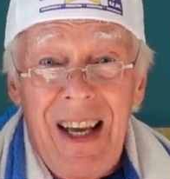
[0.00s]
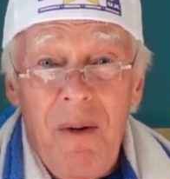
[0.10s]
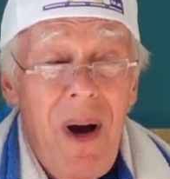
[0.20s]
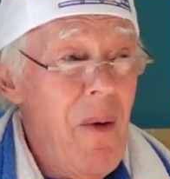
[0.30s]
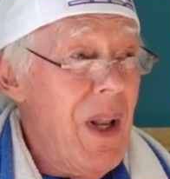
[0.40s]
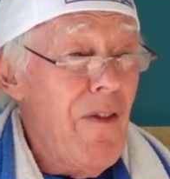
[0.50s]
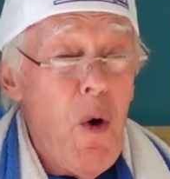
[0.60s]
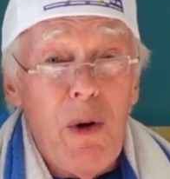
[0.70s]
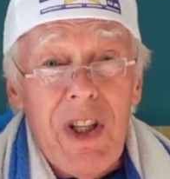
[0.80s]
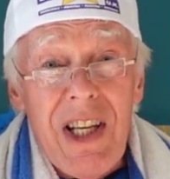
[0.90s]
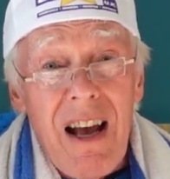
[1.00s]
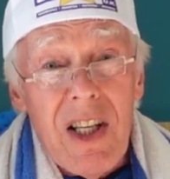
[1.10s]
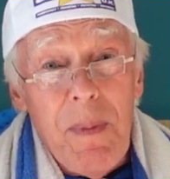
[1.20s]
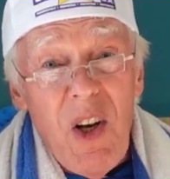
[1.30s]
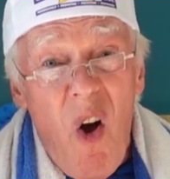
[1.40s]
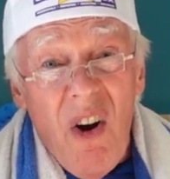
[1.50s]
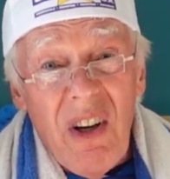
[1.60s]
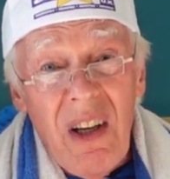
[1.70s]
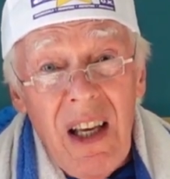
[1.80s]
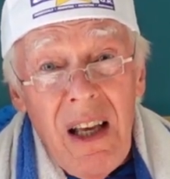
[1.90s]
Well, of course, it had to be
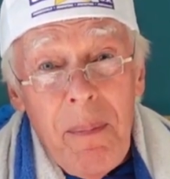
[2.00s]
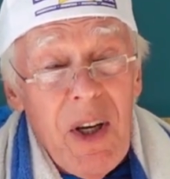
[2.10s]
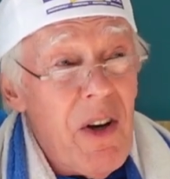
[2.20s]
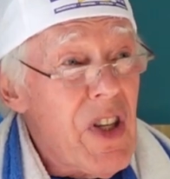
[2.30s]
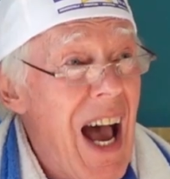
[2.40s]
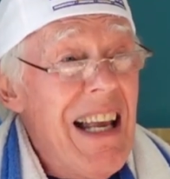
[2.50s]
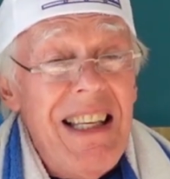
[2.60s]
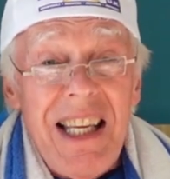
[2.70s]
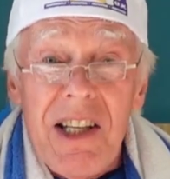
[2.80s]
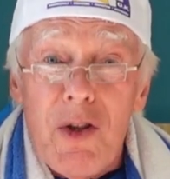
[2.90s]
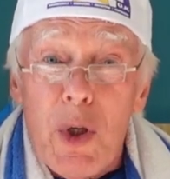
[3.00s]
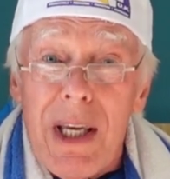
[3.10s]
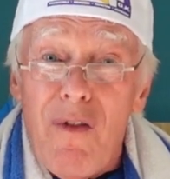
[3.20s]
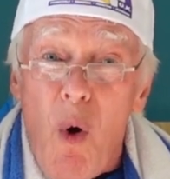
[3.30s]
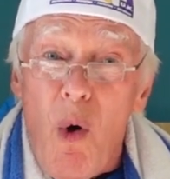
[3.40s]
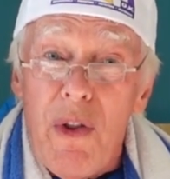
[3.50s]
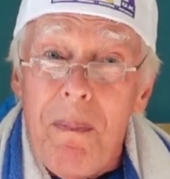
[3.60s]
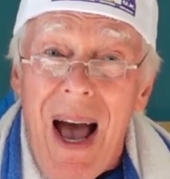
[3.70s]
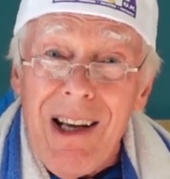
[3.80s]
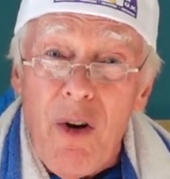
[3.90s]
long, because I needed to give all the
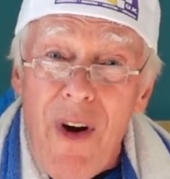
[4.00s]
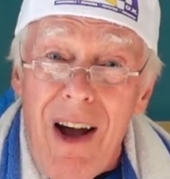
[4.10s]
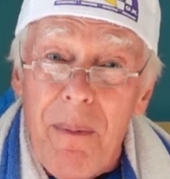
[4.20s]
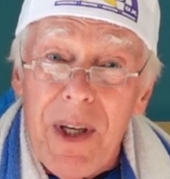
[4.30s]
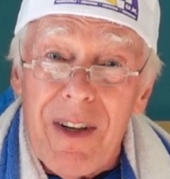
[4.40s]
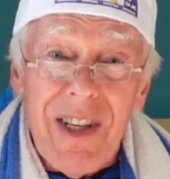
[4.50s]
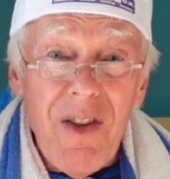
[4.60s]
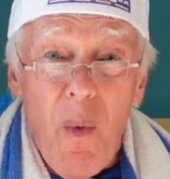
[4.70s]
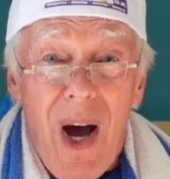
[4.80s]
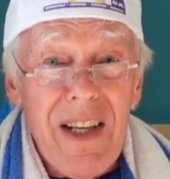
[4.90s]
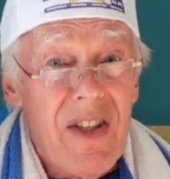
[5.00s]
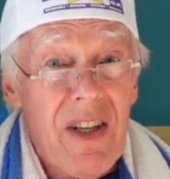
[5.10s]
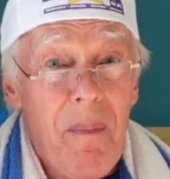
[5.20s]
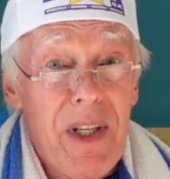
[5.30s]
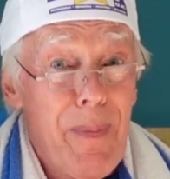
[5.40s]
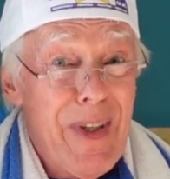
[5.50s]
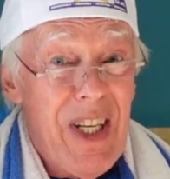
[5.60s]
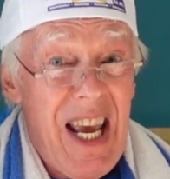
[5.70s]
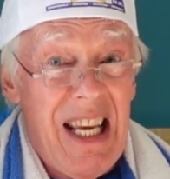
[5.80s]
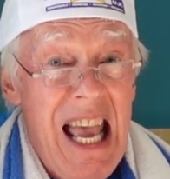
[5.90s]
background, because otherwise somebody would be
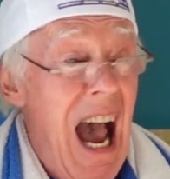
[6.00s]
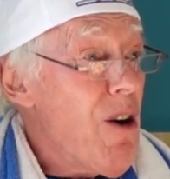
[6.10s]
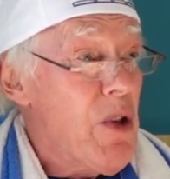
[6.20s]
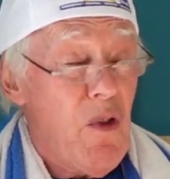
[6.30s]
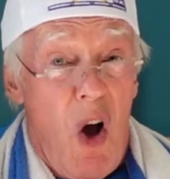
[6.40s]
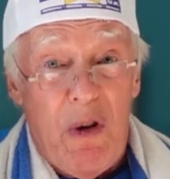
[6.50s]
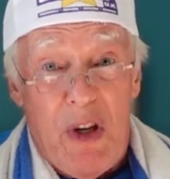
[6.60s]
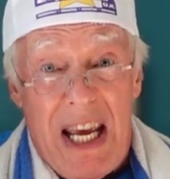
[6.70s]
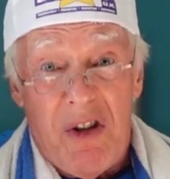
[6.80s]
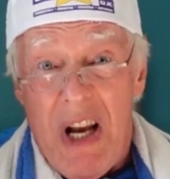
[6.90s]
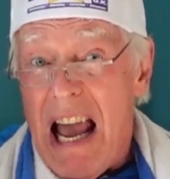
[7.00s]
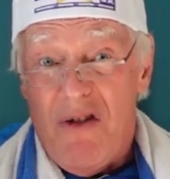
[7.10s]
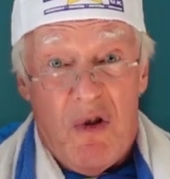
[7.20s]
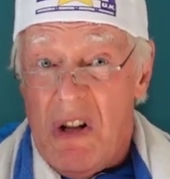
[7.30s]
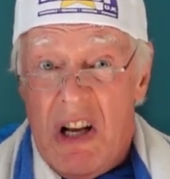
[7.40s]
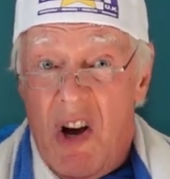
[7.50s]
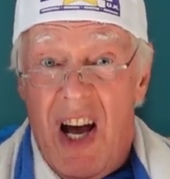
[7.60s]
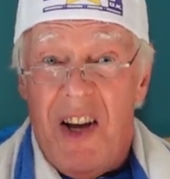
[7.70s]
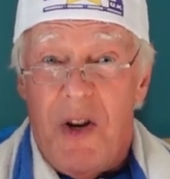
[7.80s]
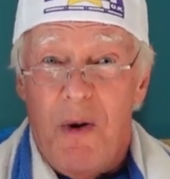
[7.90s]
saying, out of context, Nigel,
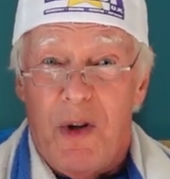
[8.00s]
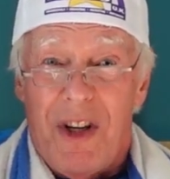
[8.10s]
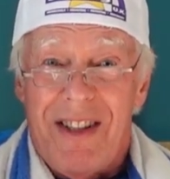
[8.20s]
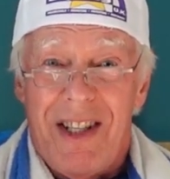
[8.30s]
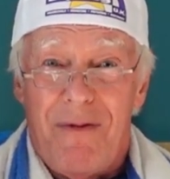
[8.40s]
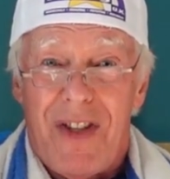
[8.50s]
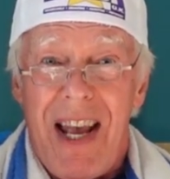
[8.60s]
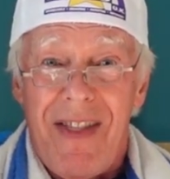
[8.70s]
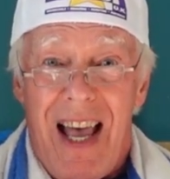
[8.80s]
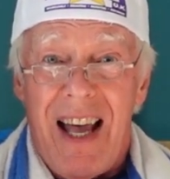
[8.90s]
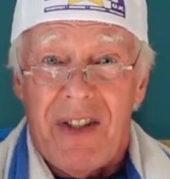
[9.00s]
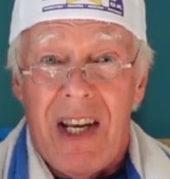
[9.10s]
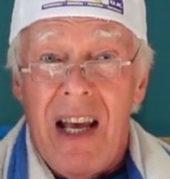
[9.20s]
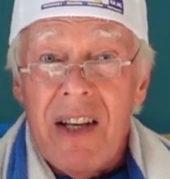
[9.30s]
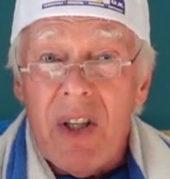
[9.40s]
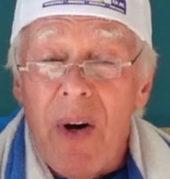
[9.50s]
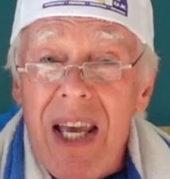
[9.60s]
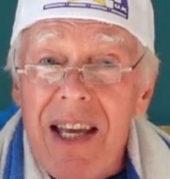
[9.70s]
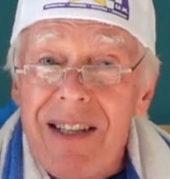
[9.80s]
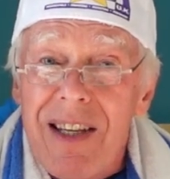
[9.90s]
you shouldn't have said that. So
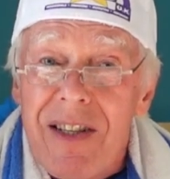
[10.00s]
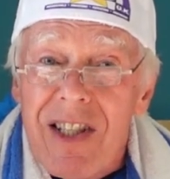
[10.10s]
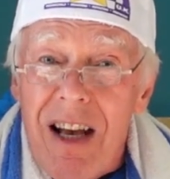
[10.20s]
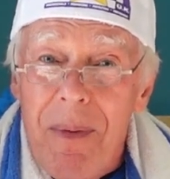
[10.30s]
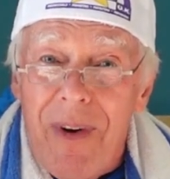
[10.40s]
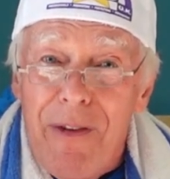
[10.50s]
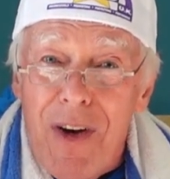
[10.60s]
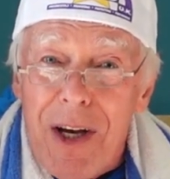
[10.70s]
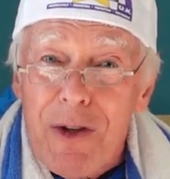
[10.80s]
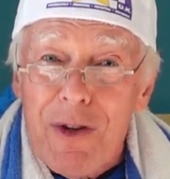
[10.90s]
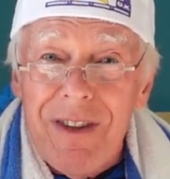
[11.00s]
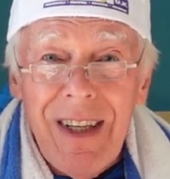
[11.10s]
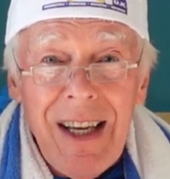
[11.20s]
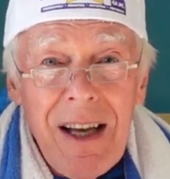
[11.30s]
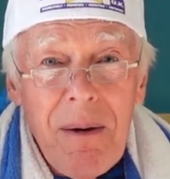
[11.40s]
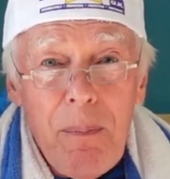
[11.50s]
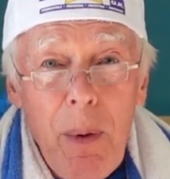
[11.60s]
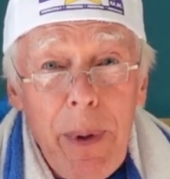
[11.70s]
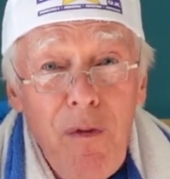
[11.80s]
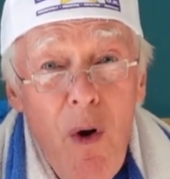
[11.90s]
here's a summary version.
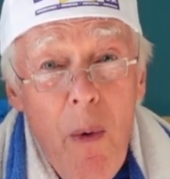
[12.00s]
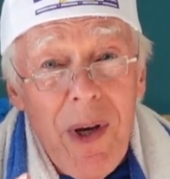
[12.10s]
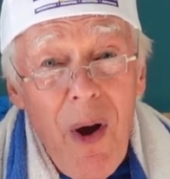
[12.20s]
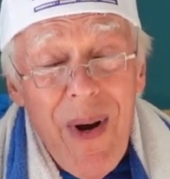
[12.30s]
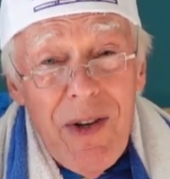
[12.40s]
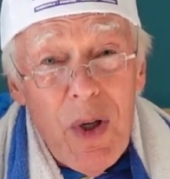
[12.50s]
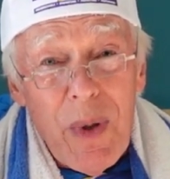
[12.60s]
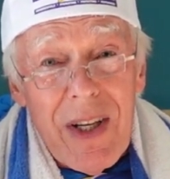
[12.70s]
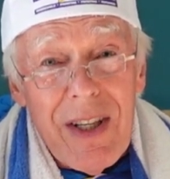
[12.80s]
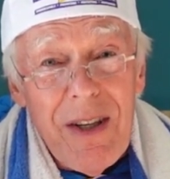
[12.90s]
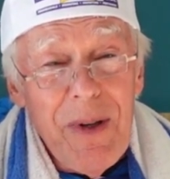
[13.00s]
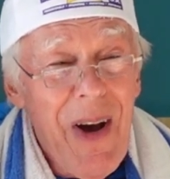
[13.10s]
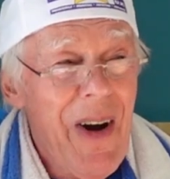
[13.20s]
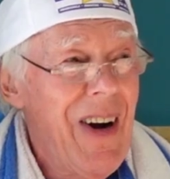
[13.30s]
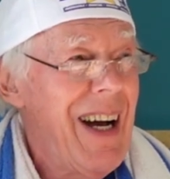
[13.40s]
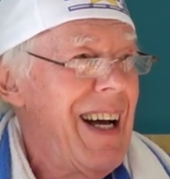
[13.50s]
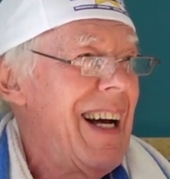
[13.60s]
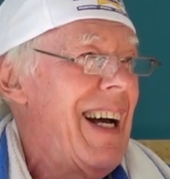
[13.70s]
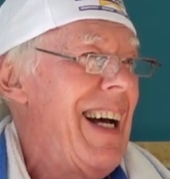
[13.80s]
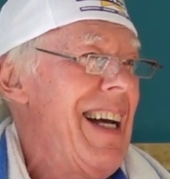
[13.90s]
But before we go into it, you know,
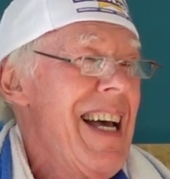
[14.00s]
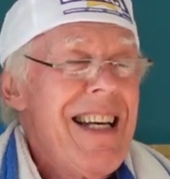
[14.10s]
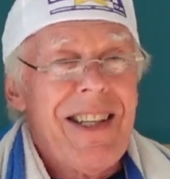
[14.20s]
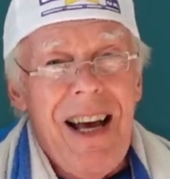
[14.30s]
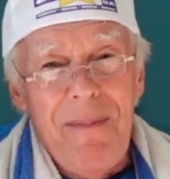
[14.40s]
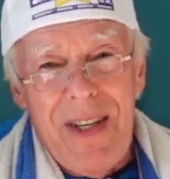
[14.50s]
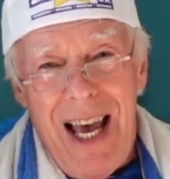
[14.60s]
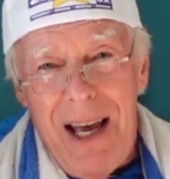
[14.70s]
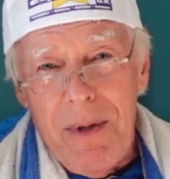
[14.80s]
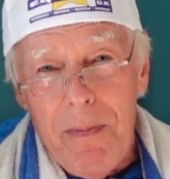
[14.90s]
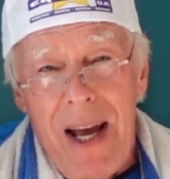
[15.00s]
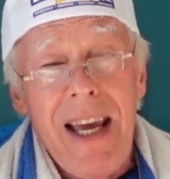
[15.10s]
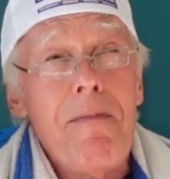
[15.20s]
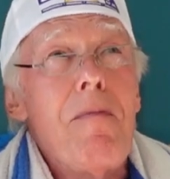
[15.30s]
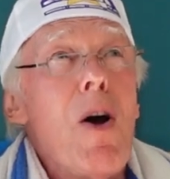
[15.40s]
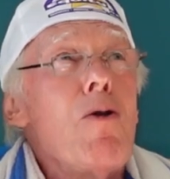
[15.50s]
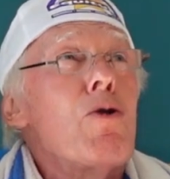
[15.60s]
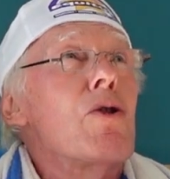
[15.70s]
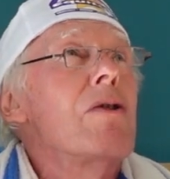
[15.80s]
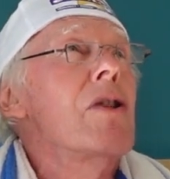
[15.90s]
sometimes my
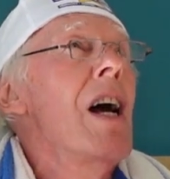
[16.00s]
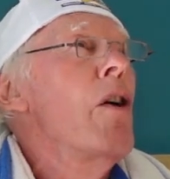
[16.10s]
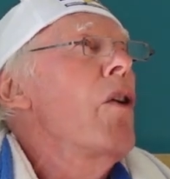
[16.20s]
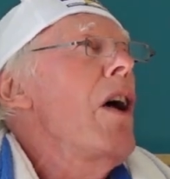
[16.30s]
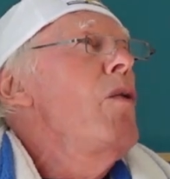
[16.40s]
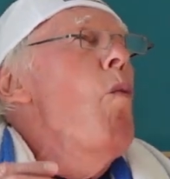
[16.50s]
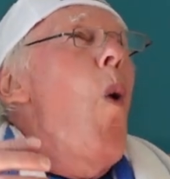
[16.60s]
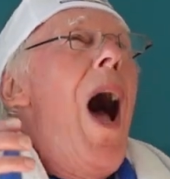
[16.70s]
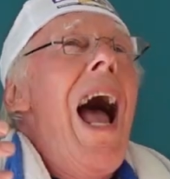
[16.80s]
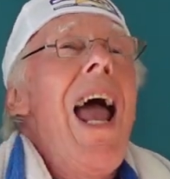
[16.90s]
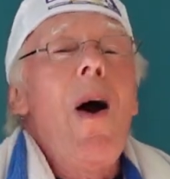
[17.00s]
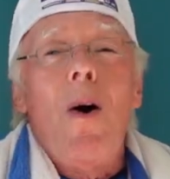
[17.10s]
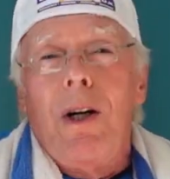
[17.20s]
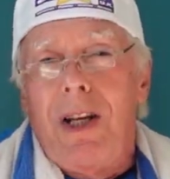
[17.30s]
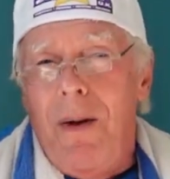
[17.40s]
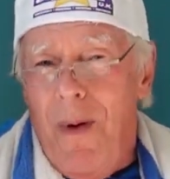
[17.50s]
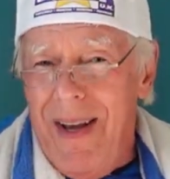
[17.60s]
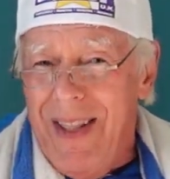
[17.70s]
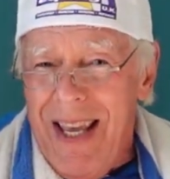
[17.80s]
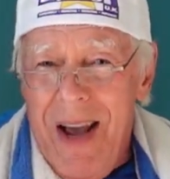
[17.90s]
emotions run wild
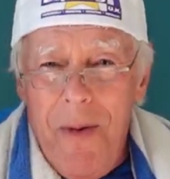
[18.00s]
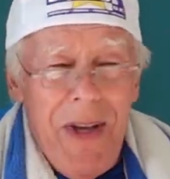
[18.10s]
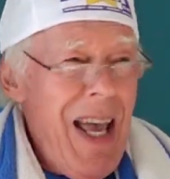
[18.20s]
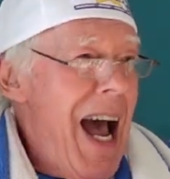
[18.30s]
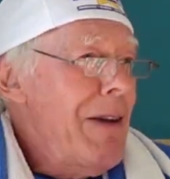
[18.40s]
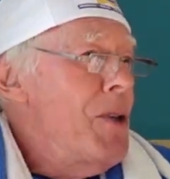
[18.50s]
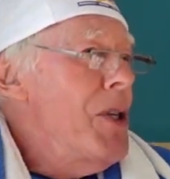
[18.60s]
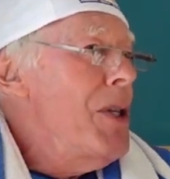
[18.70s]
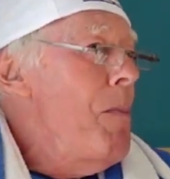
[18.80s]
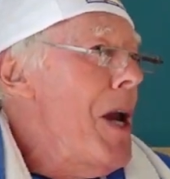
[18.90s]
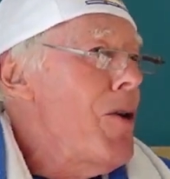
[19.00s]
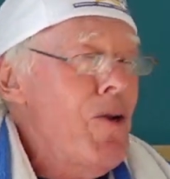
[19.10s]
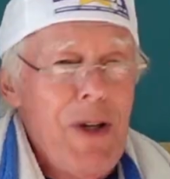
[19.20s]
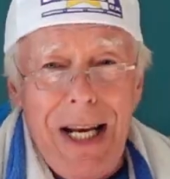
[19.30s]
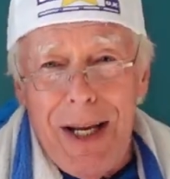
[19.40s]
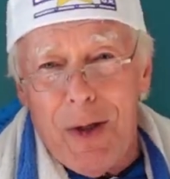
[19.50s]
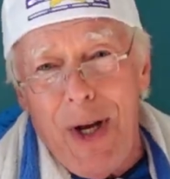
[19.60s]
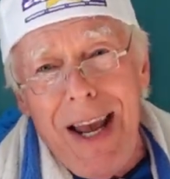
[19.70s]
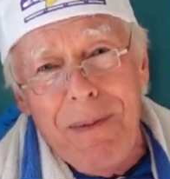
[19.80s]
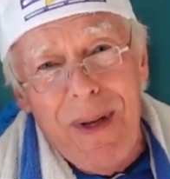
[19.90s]
with anticipation and
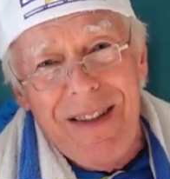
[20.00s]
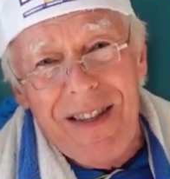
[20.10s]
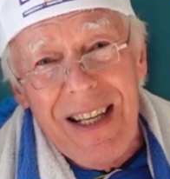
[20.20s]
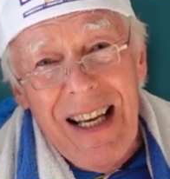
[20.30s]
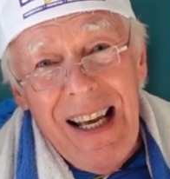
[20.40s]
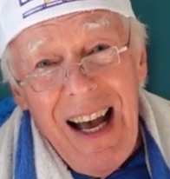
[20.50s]
excitement.